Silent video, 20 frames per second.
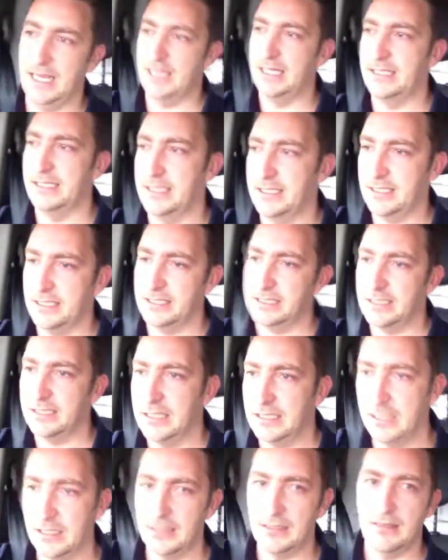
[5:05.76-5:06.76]

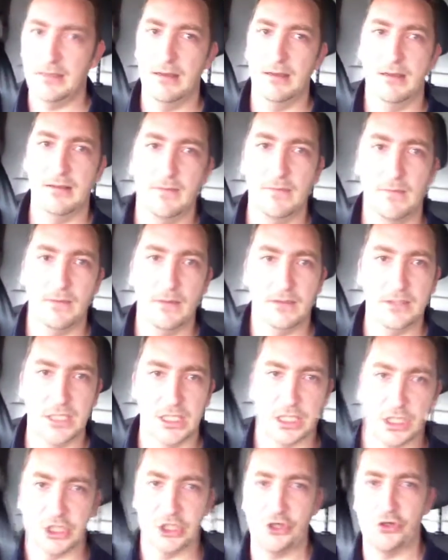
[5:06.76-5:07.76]
It's
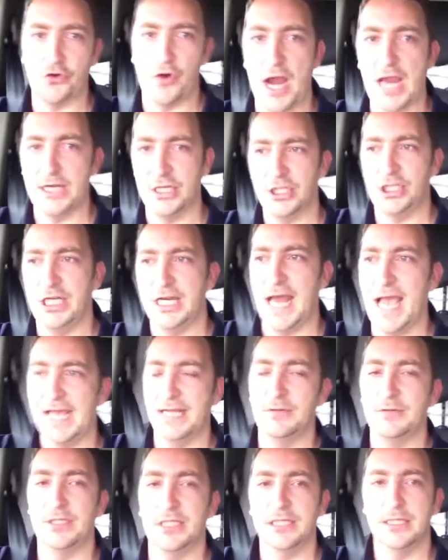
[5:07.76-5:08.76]
just stretching
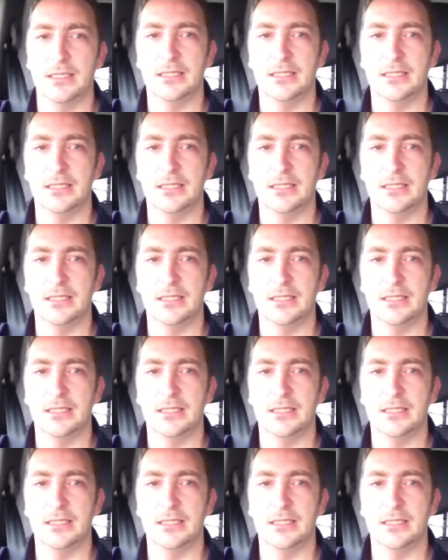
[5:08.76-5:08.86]
out